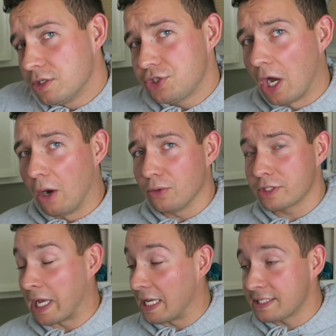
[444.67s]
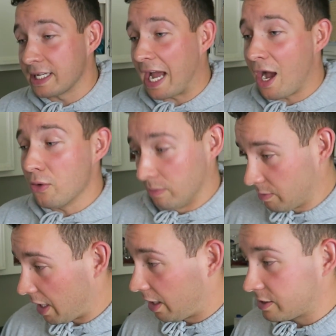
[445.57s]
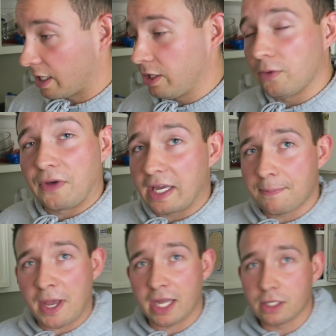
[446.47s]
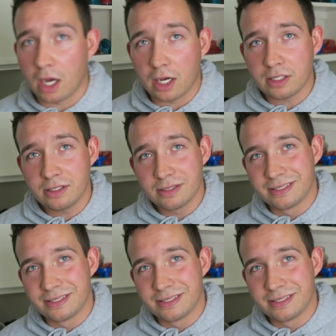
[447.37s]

So test it out. I'll tell you if I get paid, dog.